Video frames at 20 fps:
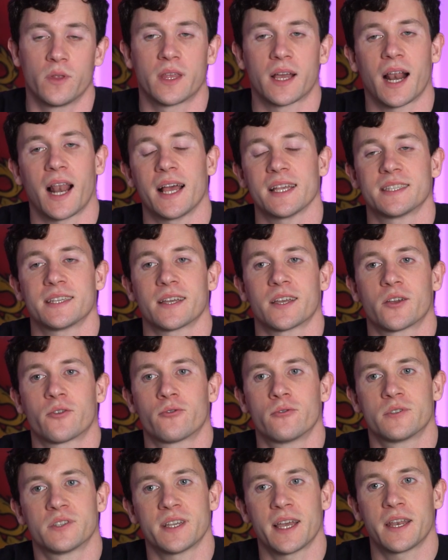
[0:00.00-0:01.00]
with the classic
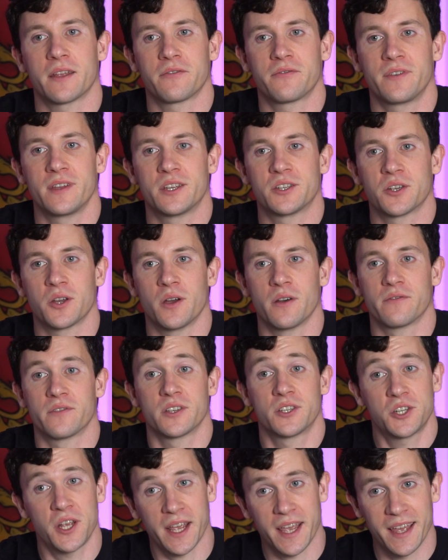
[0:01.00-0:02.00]
Crusader feature of the
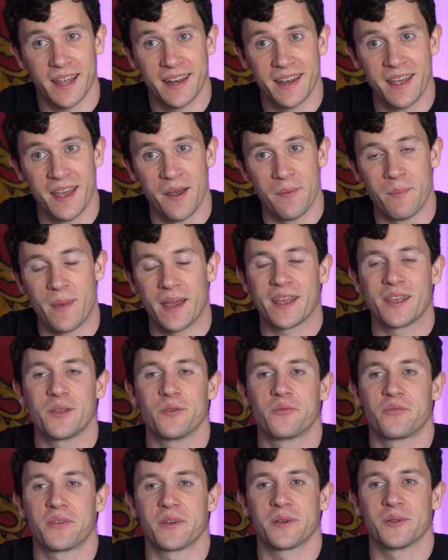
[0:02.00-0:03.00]
chicken making
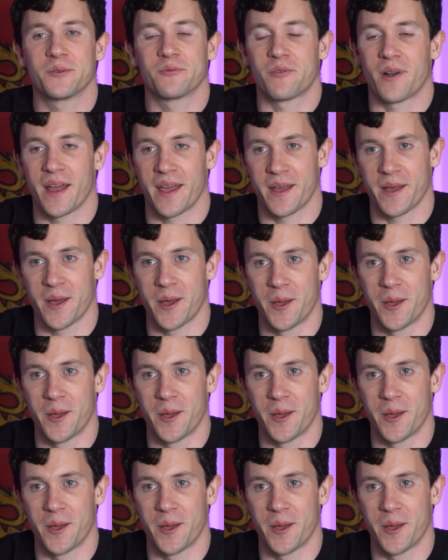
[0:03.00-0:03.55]
you feel right at